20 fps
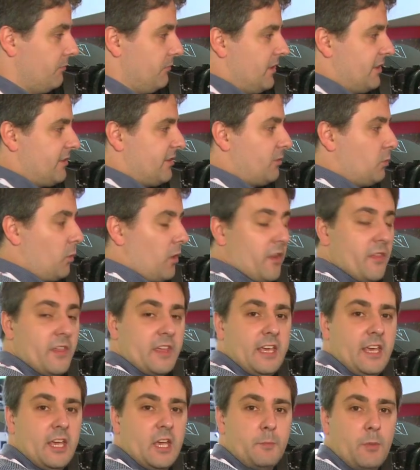this is one of
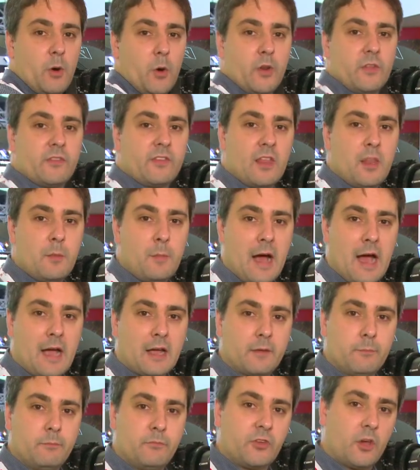the key components at the
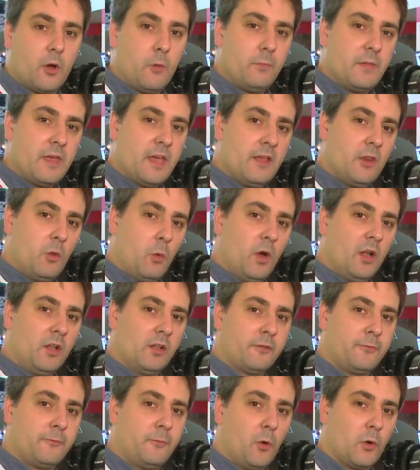back. So in the
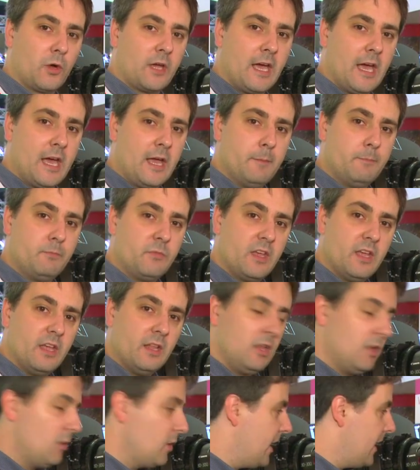world of
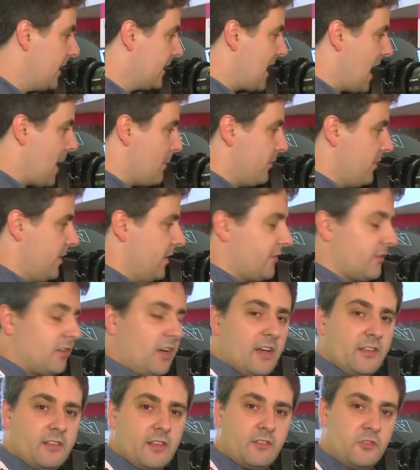4K, in a camera this
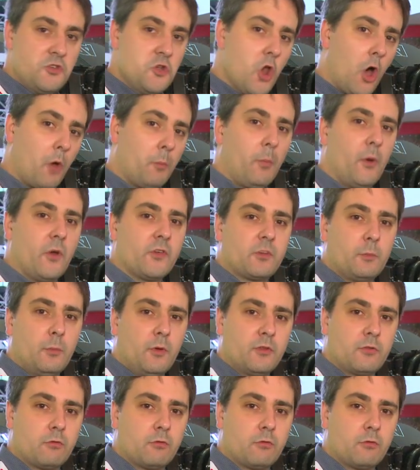size, it's not possible